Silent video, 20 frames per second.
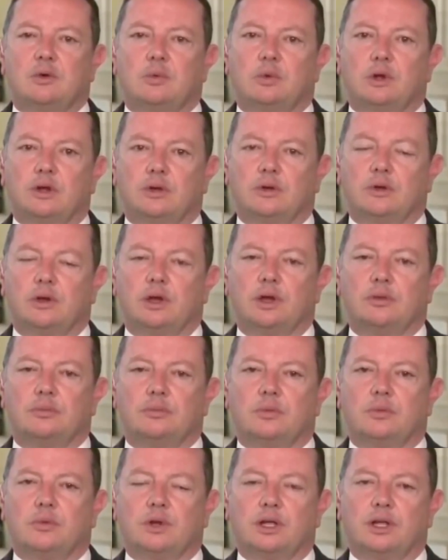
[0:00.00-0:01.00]
We're
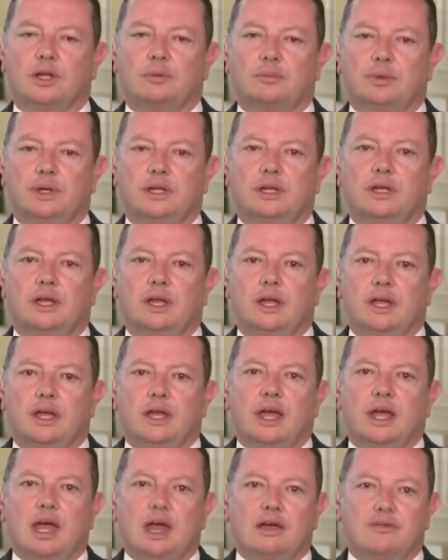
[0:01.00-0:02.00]
going to be
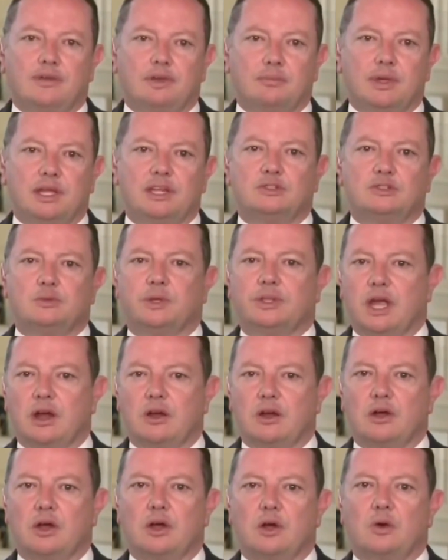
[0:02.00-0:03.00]
having meetings with
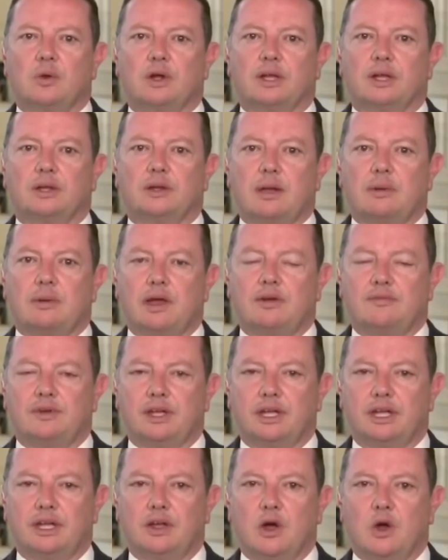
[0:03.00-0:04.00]
Arrow. We're going to have
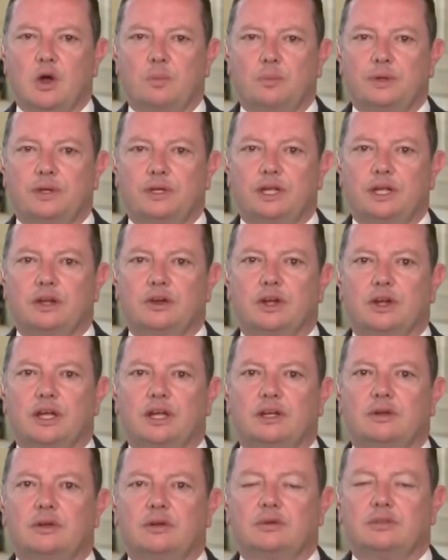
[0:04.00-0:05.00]
an open
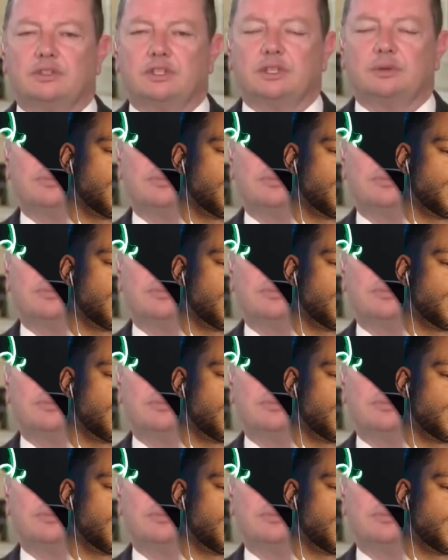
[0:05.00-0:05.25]
hearing to the